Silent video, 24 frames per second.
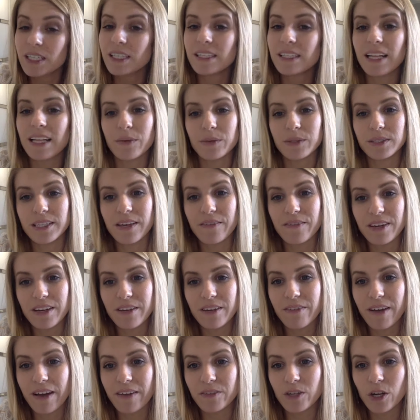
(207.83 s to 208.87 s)
That was
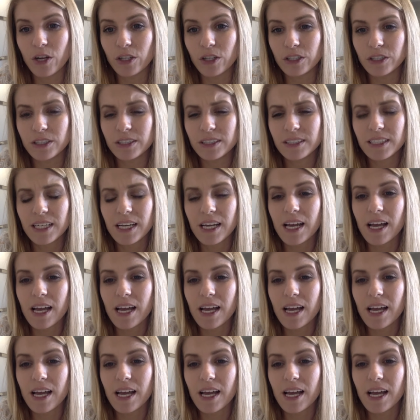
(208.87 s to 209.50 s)
$75.